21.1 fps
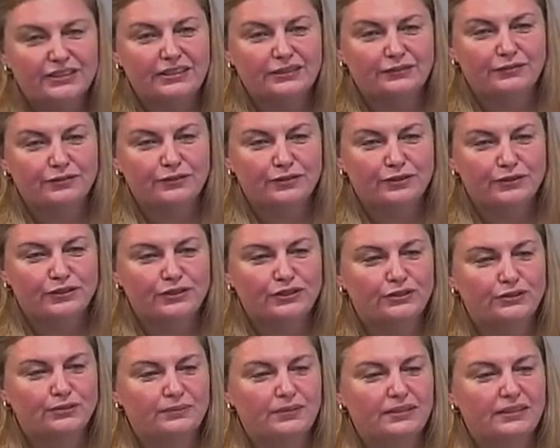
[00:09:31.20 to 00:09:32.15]
if you've got
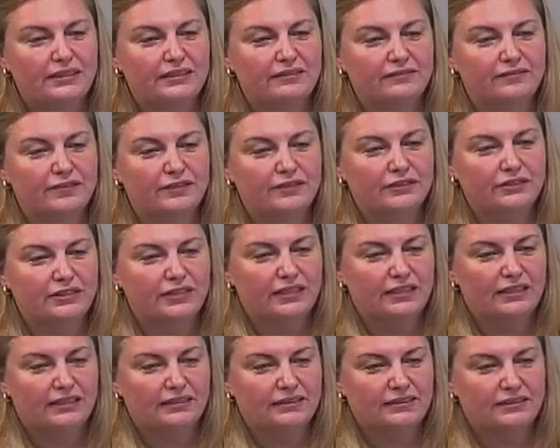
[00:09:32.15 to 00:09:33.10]
2 million Virgin
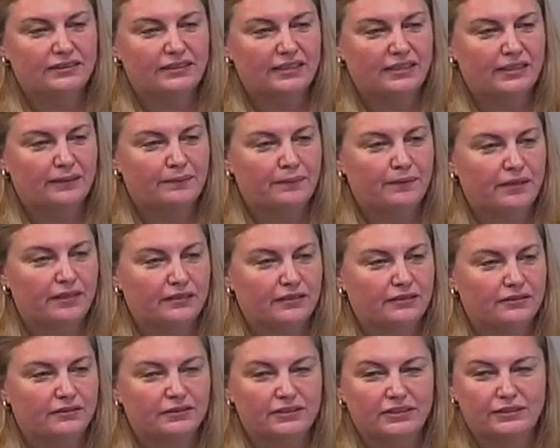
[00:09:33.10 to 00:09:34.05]
Atlantic air
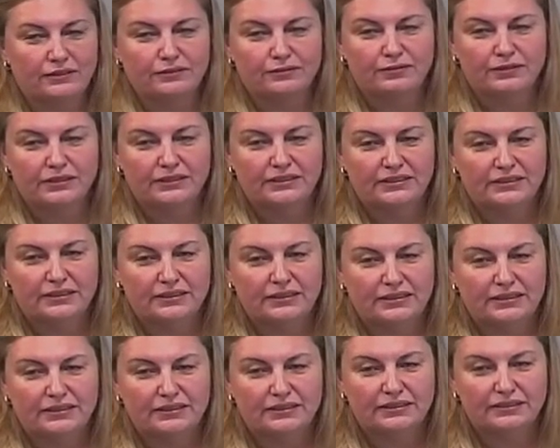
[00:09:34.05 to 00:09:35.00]
miles, you get a free
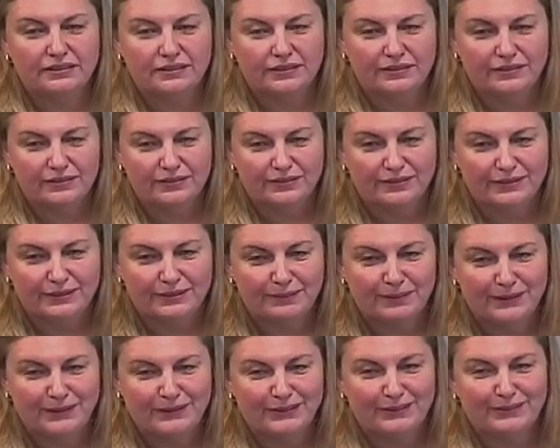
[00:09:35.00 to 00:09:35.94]
seat on
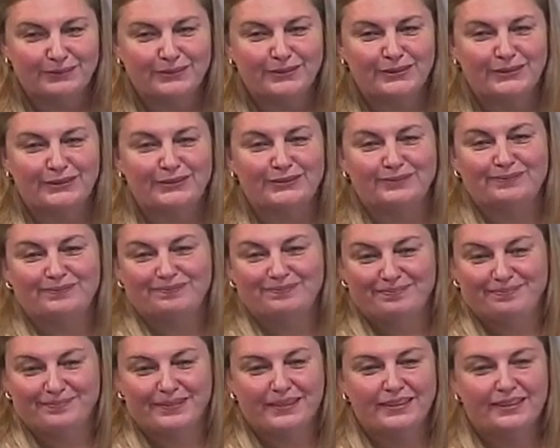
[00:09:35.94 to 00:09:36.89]
Spaceship 2. You
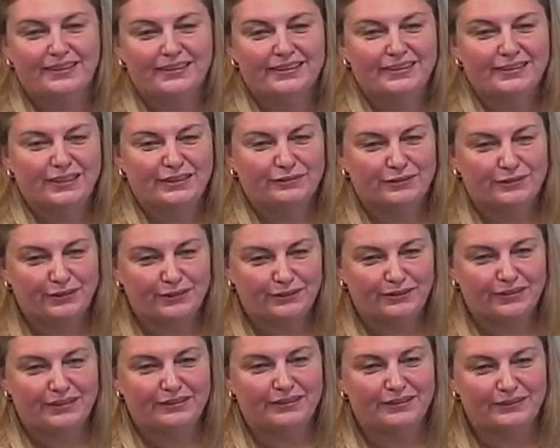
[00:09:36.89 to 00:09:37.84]
have to go
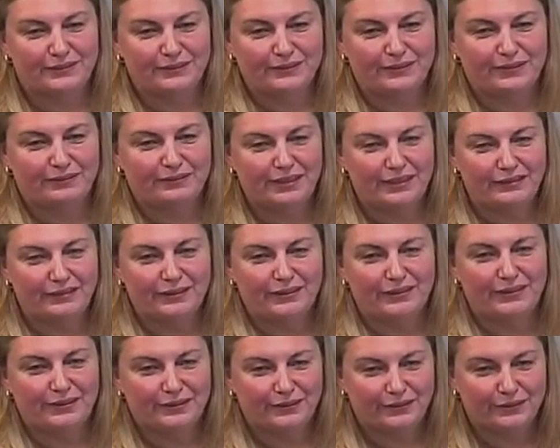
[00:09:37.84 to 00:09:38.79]
around the
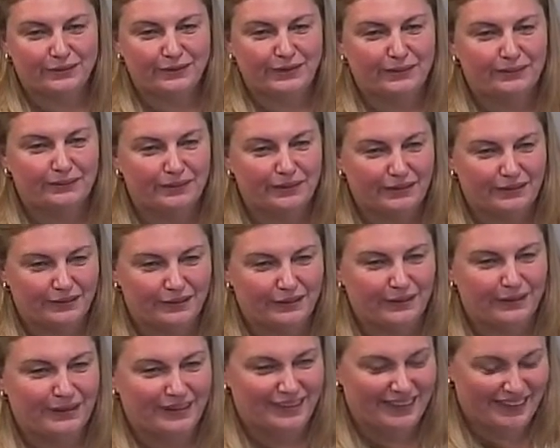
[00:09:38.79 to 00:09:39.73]
Earth quite a bit, though, I
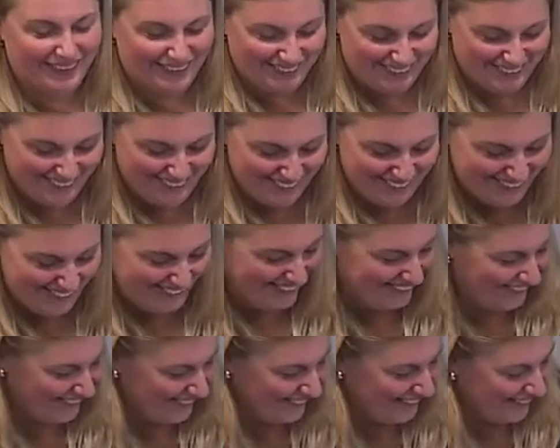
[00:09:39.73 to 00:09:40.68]
think.
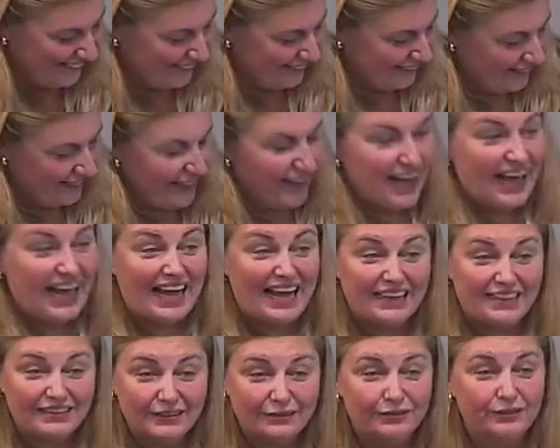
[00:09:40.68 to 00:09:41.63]

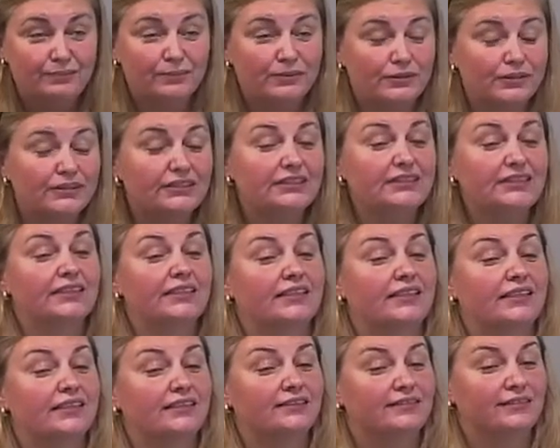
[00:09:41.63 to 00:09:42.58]
And if you book a
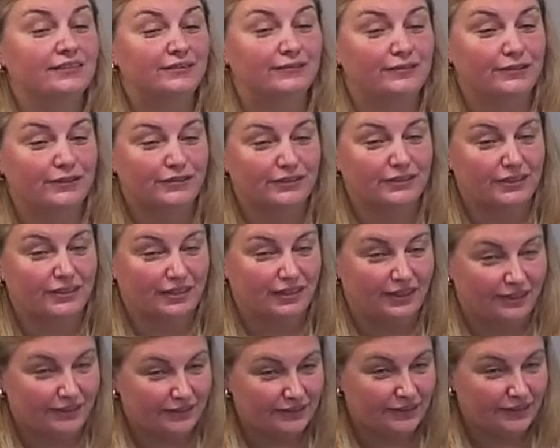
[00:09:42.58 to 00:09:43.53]
ticket on Virgin
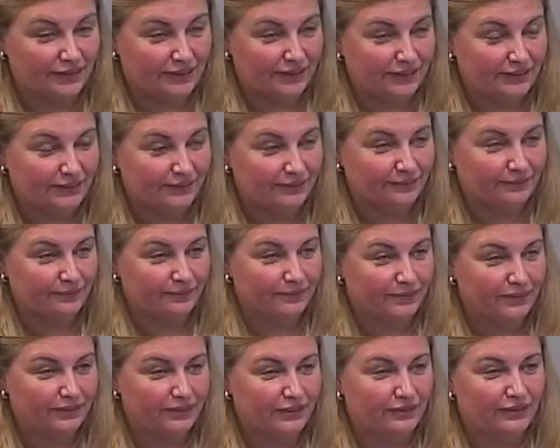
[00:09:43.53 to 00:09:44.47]
Galactic,
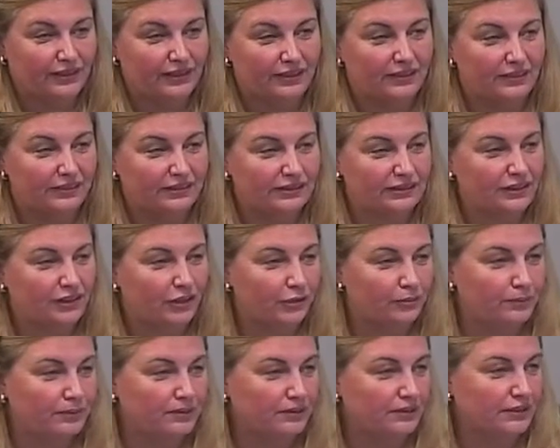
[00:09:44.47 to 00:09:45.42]
okay, this is
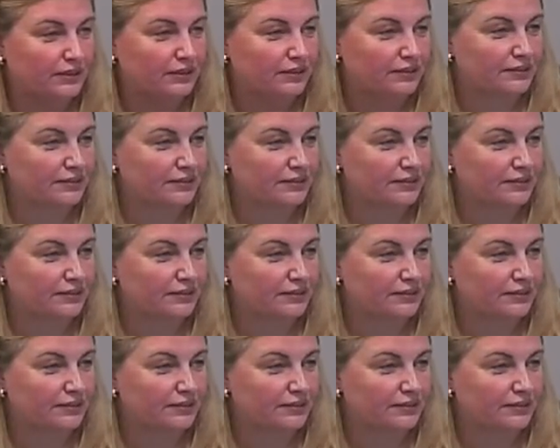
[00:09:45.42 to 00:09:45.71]
Obiter,